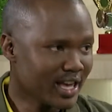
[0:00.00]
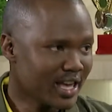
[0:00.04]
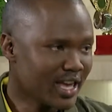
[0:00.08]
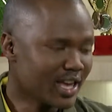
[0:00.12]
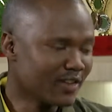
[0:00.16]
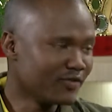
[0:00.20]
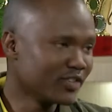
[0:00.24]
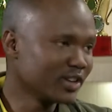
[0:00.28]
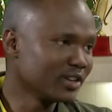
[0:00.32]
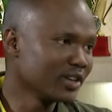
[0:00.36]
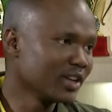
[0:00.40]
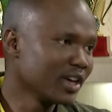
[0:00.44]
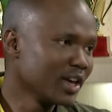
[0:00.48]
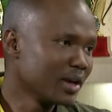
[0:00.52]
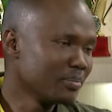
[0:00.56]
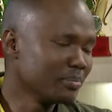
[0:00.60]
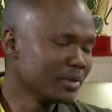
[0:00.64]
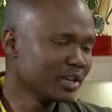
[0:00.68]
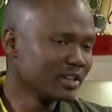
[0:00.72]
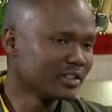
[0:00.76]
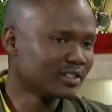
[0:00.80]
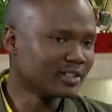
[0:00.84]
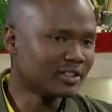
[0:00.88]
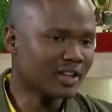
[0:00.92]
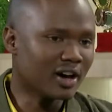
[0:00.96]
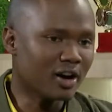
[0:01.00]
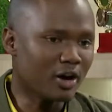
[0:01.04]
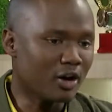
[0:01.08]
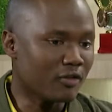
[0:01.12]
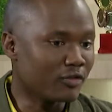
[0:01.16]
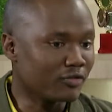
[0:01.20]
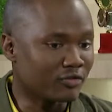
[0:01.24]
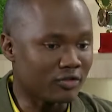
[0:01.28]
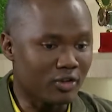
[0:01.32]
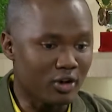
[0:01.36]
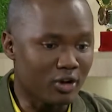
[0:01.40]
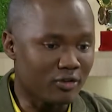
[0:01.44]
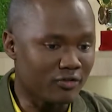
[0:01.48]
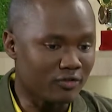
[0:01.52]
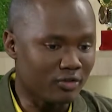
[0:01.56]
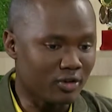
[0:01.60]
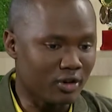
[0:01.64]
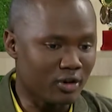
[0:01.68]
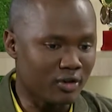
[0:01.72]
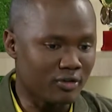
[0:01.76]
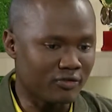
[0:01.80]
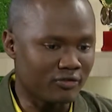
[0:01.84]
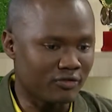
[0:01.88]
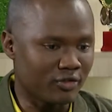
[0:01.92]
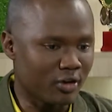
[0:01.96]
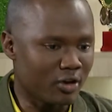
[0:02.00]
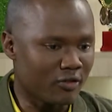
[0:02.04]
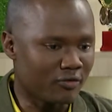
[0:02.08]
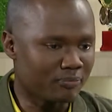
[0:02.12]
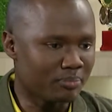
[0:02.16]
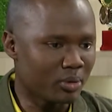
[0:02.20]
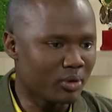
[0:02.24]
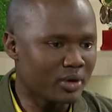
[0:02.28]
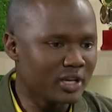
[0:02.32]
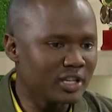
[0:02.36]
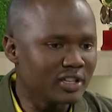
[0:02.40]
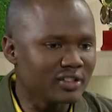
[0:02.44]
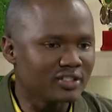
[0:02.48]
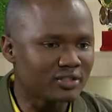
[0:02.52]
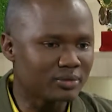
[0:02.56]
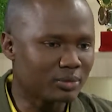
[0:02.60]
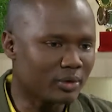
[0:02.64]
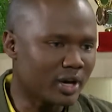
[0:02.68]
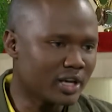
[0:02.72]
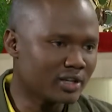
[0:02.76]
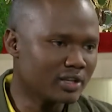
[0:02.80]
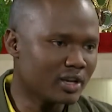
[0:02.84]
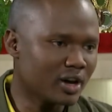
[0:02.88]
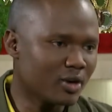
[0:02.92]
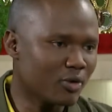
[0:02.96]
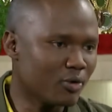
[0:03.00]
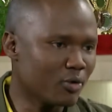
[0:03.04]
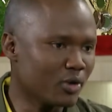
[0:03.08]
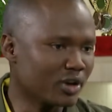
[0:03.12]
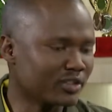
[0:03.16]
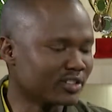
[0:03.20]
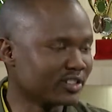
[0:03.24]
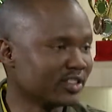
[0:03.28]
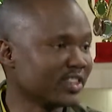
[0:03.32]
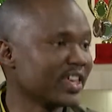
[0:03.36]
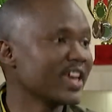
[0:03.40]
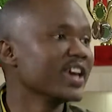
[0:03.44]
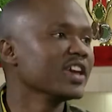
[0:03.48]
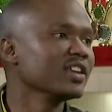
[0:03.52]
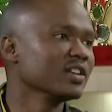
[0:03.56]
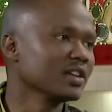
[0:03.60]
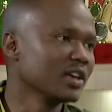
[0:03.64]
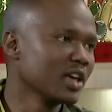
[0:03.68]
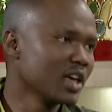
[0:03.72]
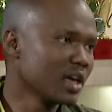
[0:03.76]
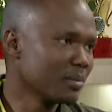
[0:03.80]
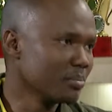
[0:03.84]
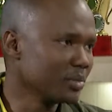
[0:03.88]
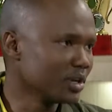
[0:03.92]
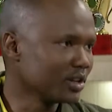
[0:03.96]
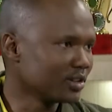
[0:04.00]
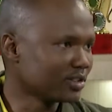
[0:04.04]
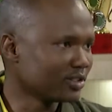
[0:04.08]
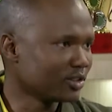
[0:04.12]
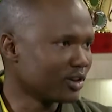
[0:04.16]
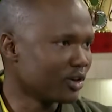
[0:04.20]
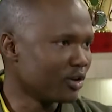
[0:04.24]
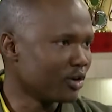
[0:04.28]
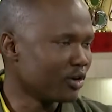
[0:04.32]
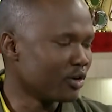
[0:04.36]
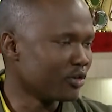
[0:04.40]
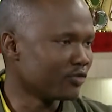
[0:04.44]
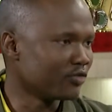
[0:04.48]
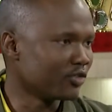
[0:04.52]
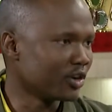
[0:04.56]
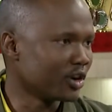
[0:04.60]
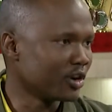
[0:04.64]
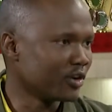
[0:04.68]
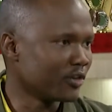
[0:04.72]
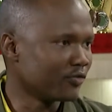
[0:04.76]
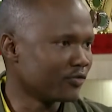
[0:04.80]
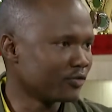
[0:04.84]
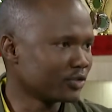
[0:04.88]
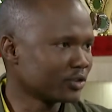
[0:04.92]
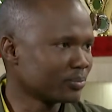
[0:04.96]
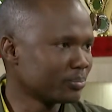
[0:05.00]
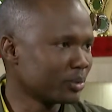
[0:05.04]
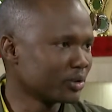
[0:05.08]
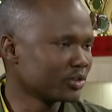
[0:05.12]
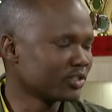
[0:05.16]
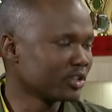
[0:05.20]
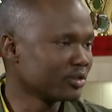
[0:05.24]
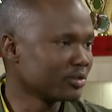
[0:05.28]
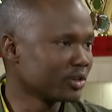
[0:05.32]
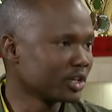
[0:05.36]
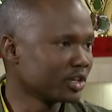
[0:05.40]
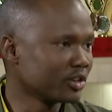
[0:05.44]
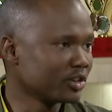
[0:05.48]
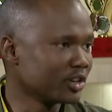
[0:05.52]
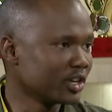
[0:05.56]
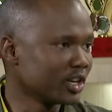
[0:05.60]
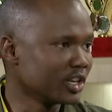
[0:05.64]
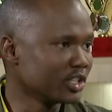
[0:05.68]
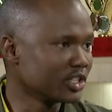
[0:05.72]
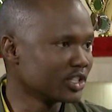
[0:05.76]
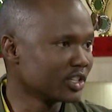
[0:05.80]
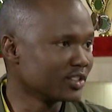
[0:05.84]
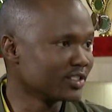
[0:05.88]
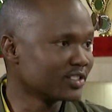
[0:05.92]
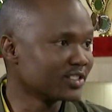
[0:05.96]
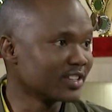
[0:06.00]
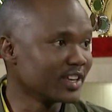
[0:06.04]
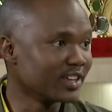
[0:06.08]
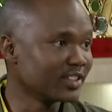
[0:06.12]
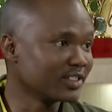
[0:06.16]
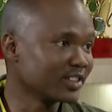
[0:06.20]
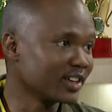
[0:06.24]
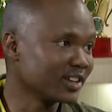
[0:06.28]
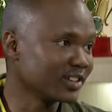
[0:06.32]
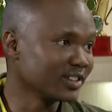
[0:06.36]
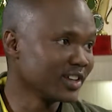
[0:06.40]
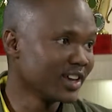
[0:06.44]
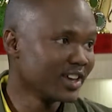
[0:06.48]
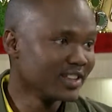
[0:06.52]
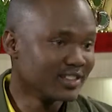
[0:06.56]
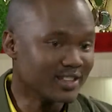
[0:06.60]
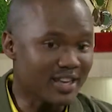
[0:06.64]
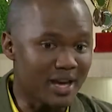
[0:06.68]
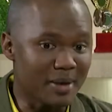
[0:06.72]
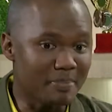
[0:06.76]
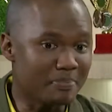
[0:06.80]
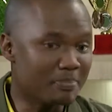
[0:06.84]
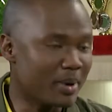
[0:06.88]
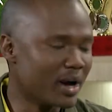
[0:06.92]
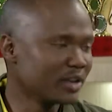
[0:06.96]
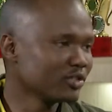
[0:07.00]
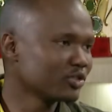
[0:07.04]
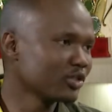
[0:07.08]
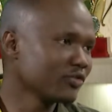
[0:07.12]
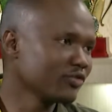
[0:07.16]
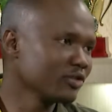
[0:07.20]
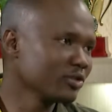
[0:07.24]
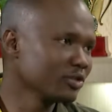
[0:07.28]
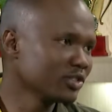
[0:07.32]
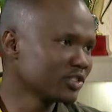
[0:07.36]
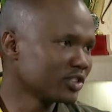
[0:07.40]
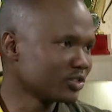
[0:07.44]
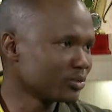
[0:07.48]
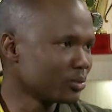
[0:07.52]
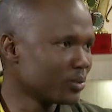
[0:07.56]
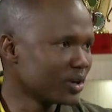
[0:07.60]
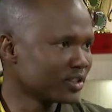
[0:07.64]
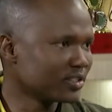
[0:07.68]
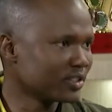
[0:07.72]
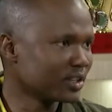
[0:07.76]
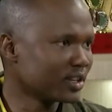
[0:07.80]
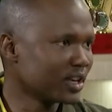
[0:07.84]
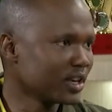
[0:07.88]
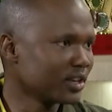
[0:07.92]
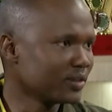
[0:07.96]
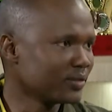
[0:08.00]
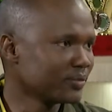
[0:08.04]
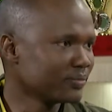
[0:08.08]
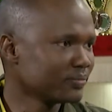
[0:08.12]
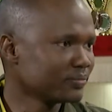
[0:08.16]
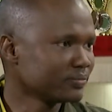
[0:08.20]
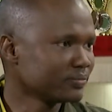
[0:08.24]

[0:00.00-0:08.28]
Even Minister of, of, of, of Police right now, who was then Minister of, of Sports and Recreation, saying that they're a bunch of losers once again.